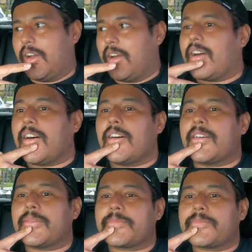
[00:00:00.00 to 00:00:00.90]

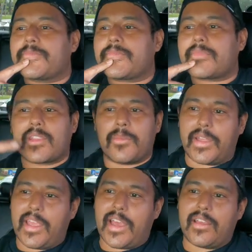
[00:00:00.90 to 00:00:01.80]
Um, but
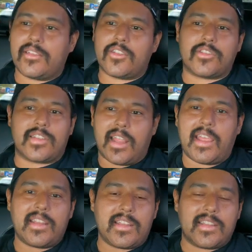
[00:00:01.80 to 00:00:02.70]
yeah, so
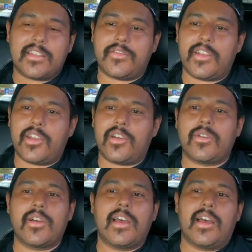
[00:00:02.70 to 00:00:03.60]
today in this video,